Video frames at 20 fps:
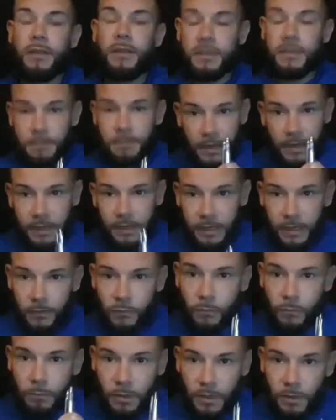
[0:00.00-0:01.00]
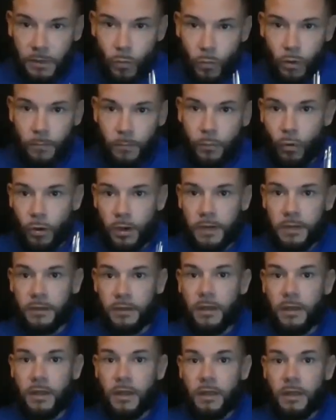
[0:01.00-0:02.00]
may even be more
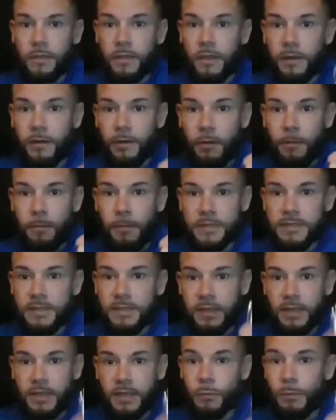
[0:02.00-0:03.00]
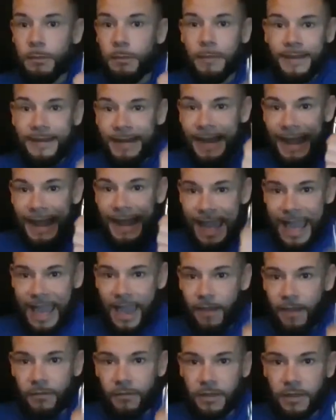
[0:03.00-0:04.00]
important than our missing kids. We might not
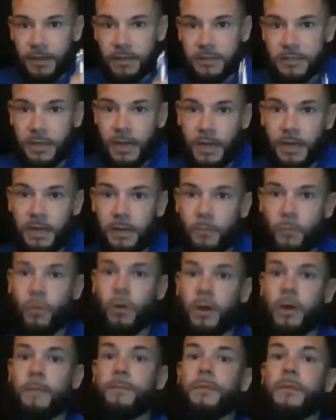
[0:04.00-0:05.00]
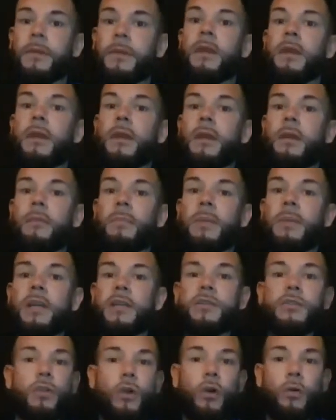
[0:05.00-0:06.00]
have kids anymore
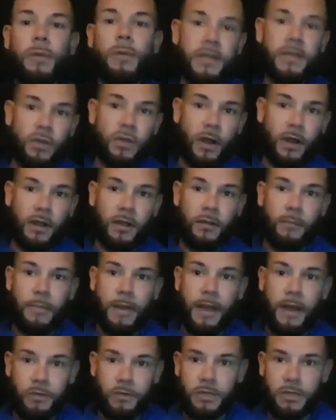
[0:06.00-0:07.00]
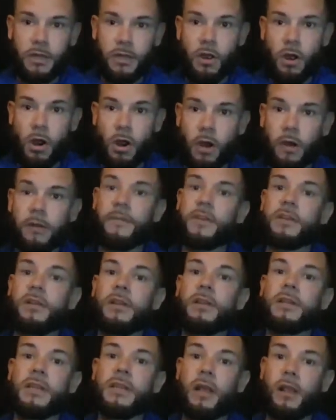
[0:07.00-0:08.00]
because nobody's talking about
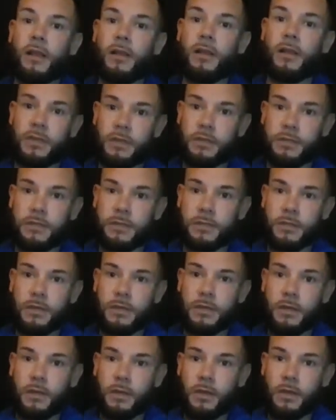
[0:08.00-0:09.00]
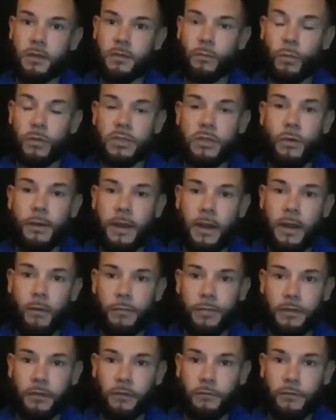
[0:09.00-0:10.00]
artificial intelligence, what's going on
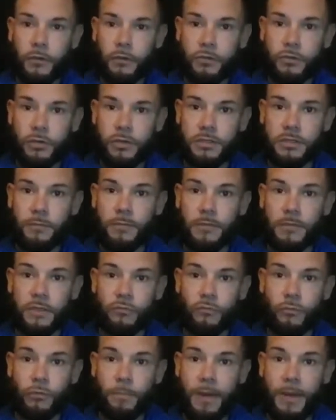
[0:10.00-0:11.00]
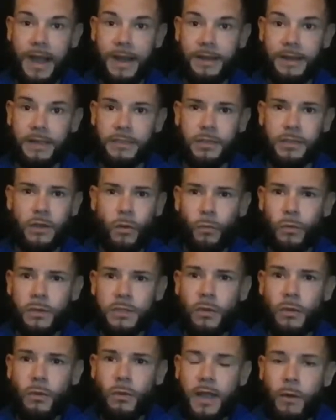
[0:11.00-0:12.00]
with this futurism, these robotics,
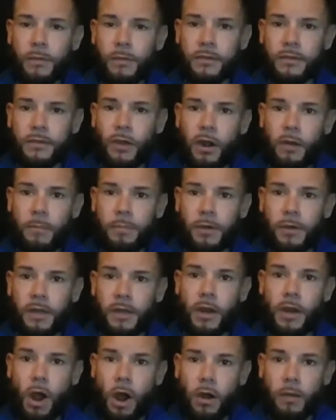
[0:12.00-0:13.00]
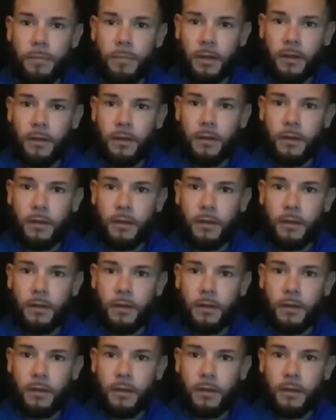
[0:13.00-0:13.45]
what's going on with DARPA and ARPA,